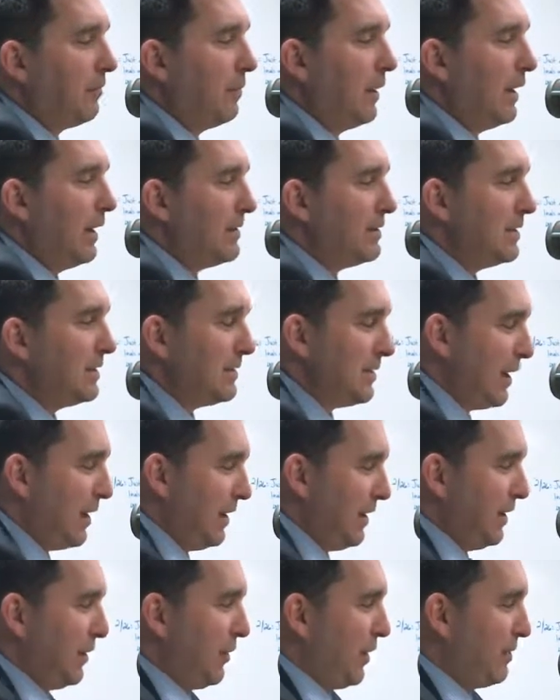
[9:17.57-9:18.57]
But yeah. as it's
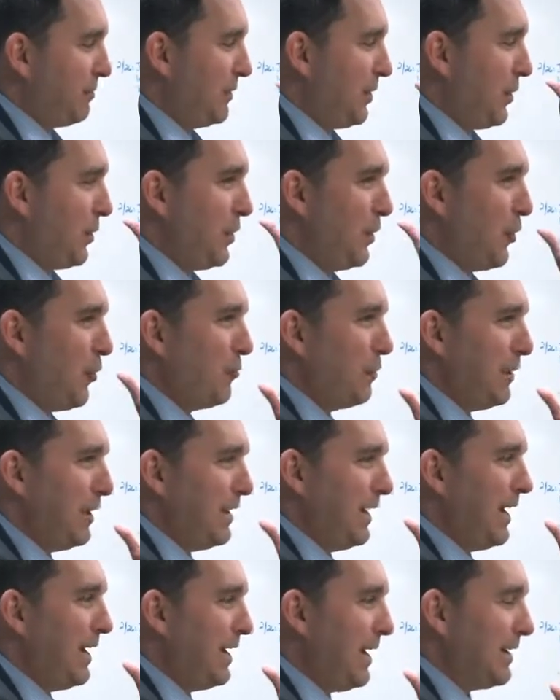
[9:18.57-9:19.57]
you know, it's I'm going to opening
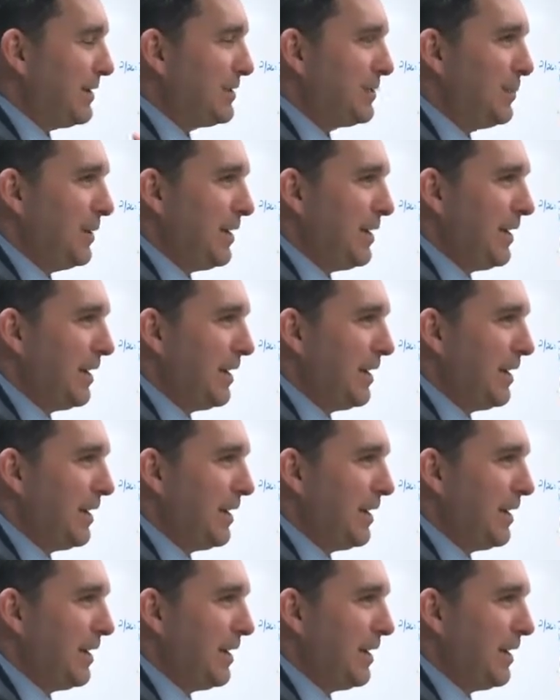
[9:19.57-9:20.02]
day next week,